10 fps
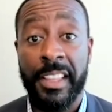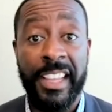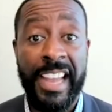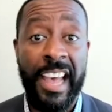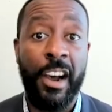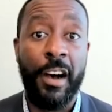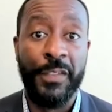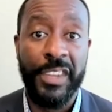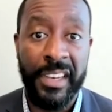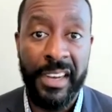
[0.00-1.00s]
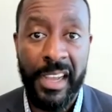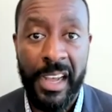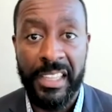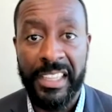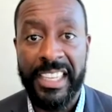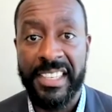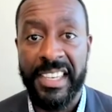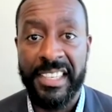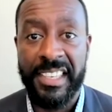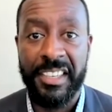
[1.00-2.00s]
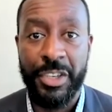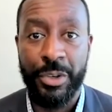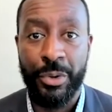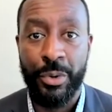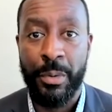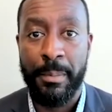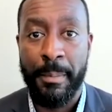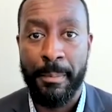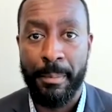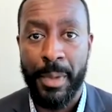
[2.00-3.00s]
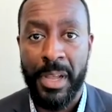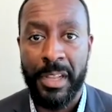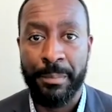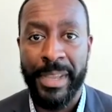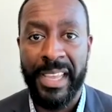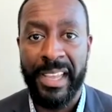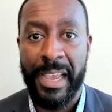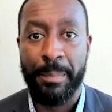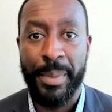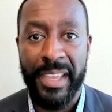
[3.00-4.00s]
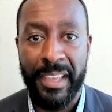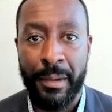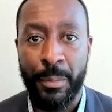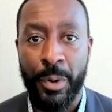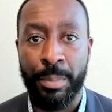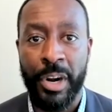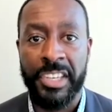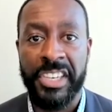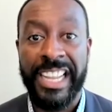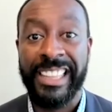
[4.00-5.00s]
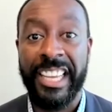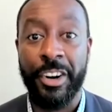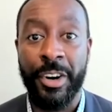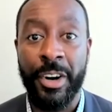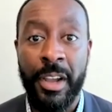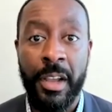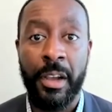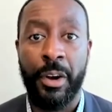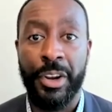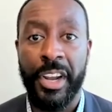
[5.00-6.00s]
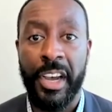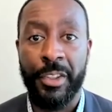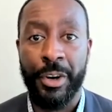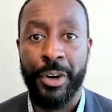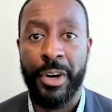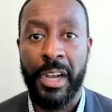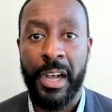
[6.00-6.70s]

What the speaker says: Then that often leads us into being a PM or project leader on other